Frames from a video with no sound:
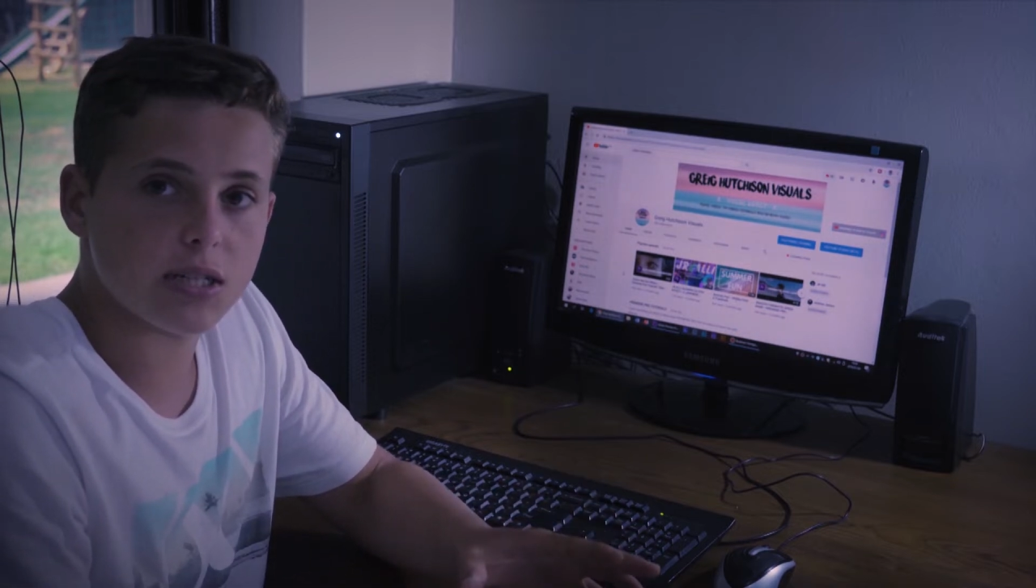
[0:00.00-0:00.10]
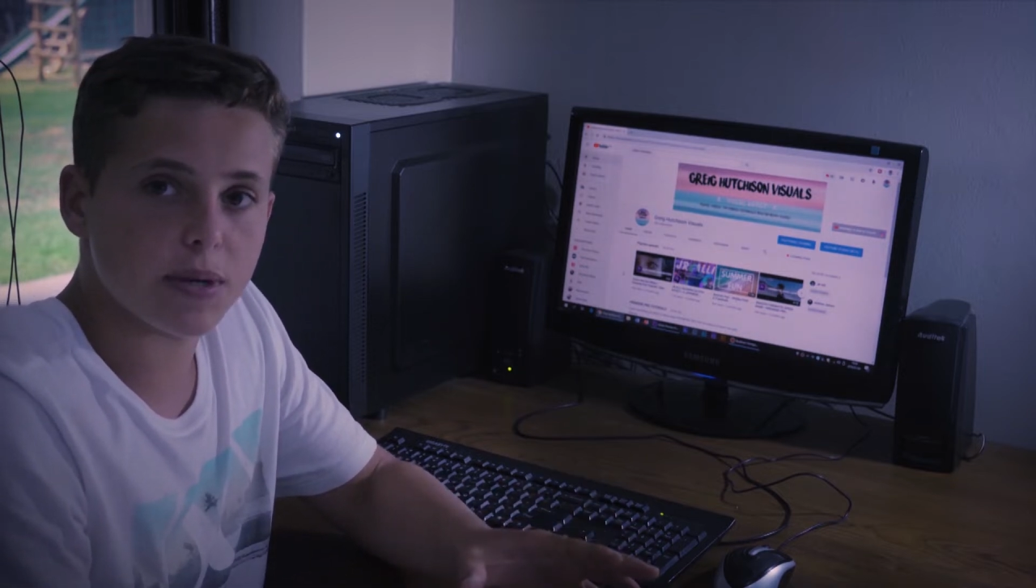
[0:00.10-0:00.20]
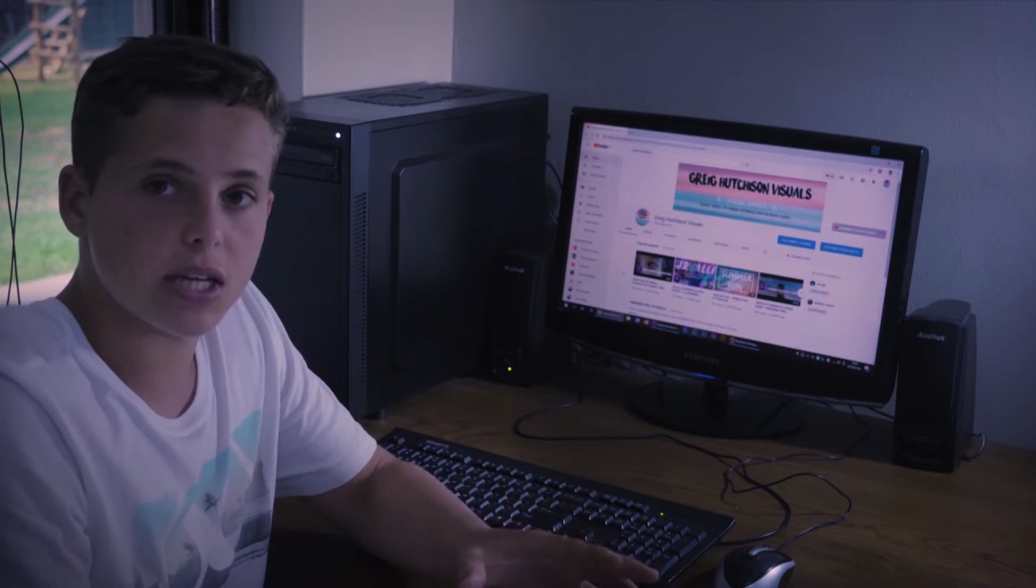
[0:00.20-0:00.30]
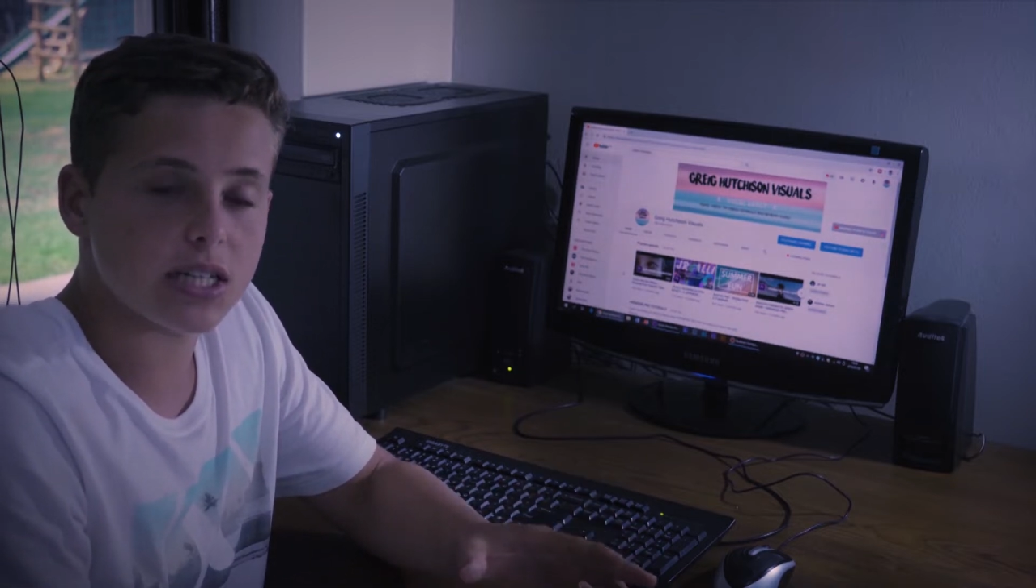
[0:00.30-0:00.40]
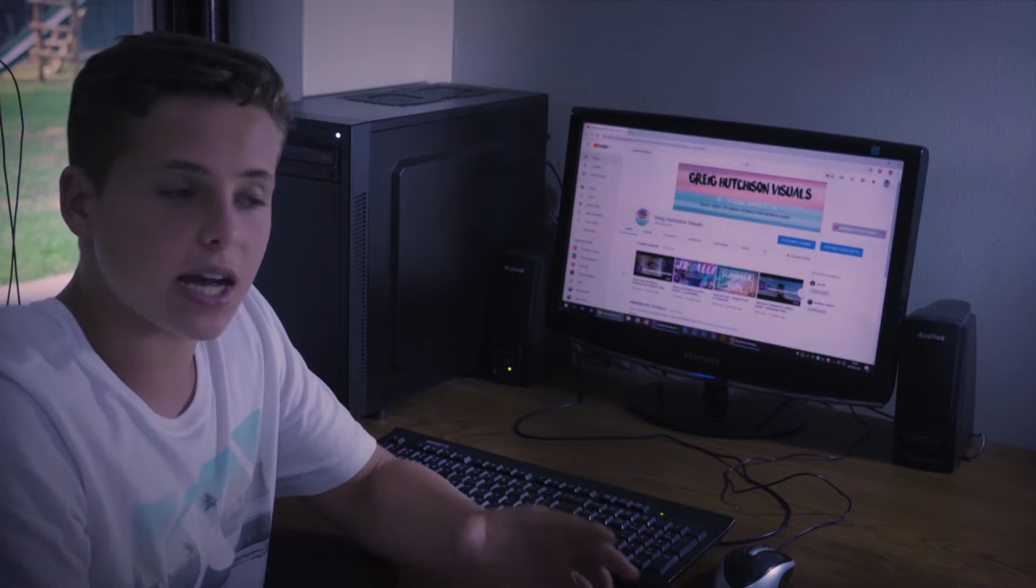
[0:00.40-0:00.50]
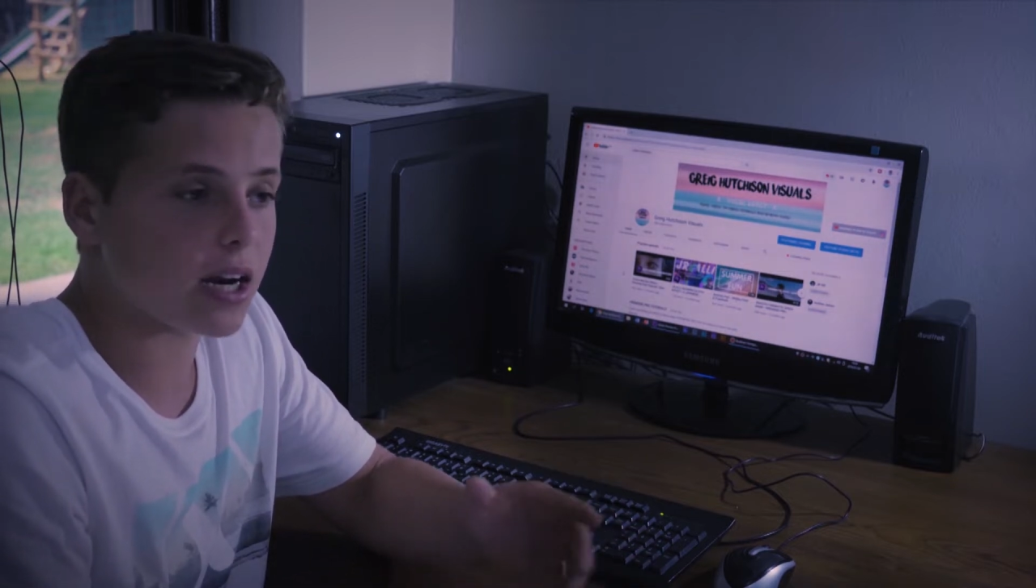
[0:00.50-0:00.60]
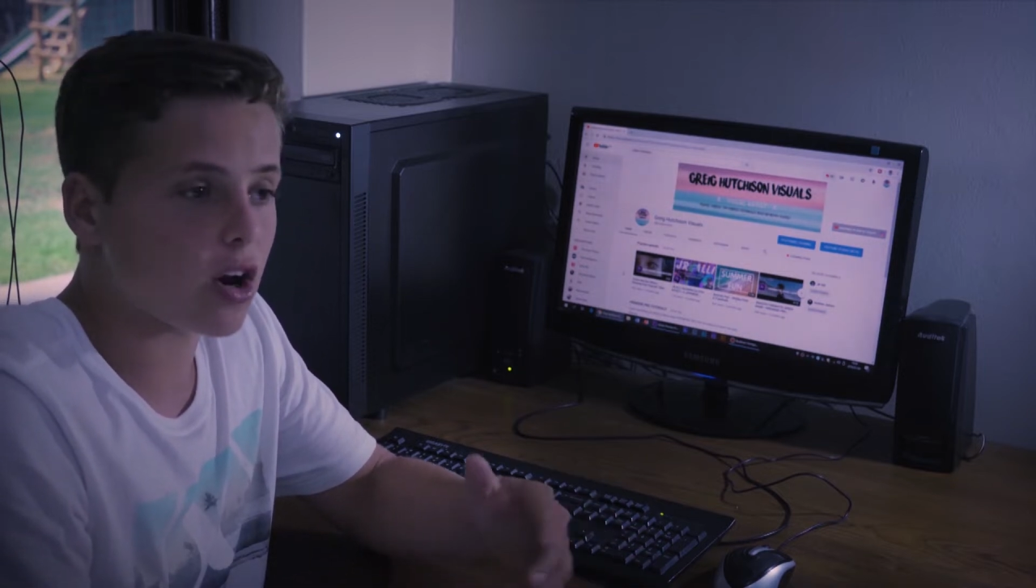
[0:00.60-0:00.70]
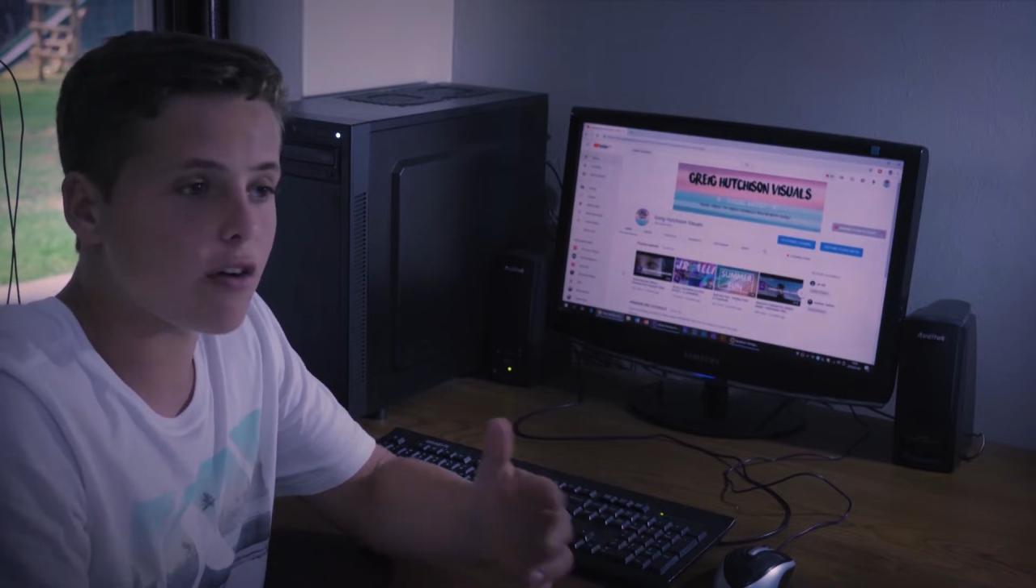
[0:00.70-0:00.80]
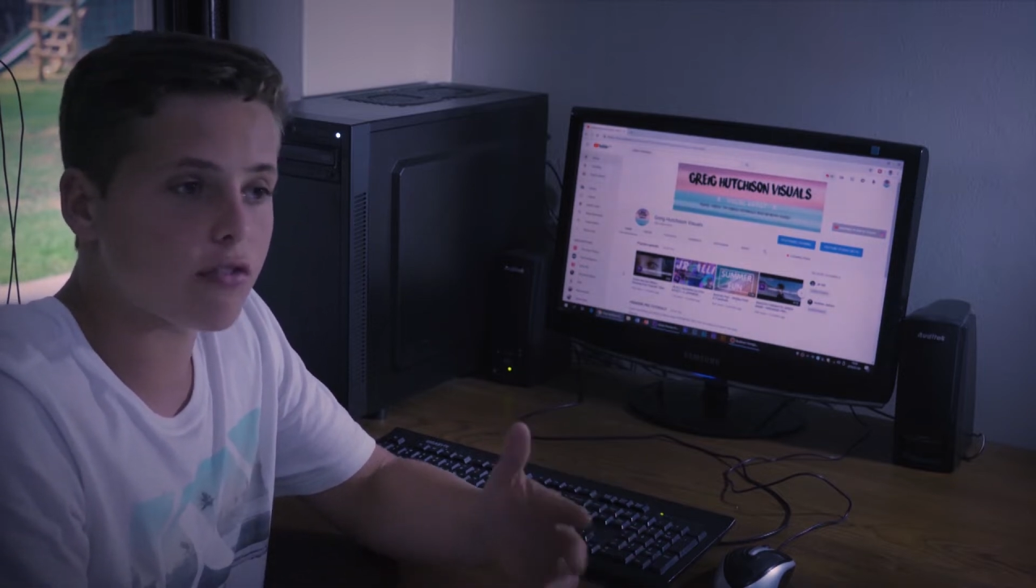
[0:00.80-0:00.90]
speeds and